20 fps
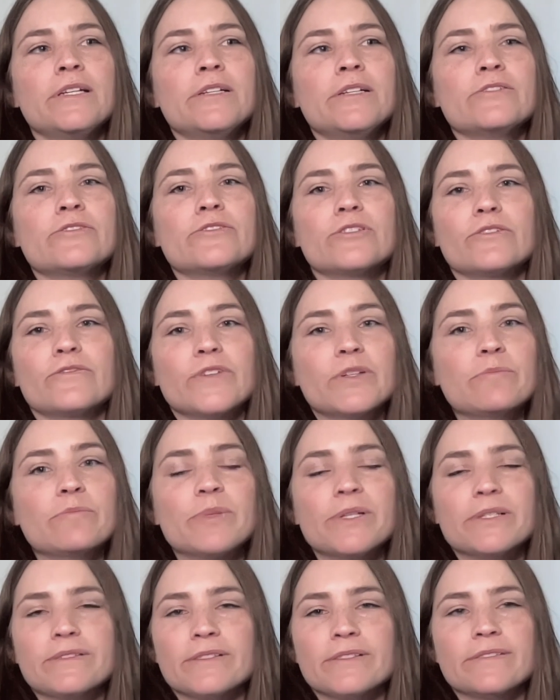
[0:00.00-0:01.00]
serving
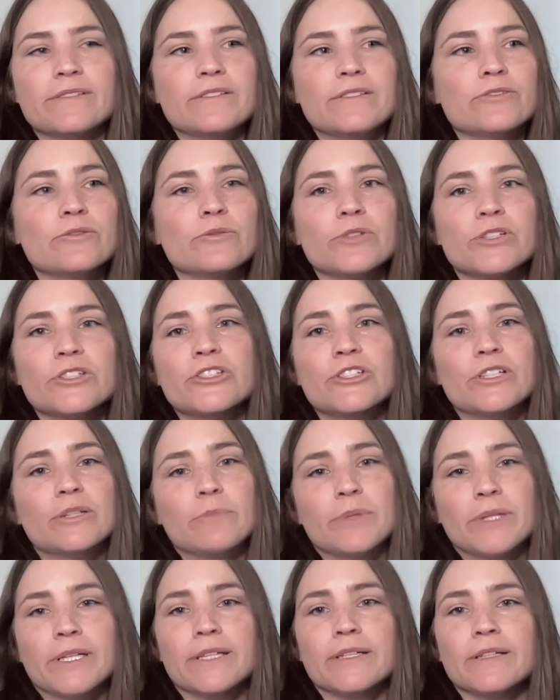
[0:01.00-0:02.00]
businesses who are
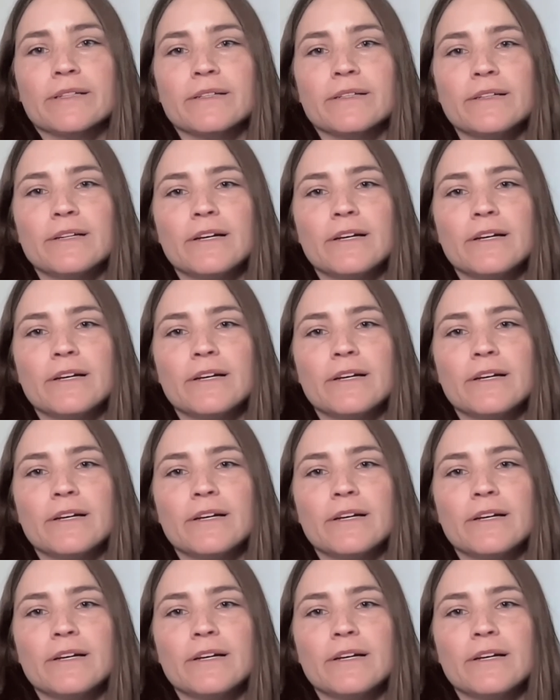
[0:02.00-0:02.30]
shipping.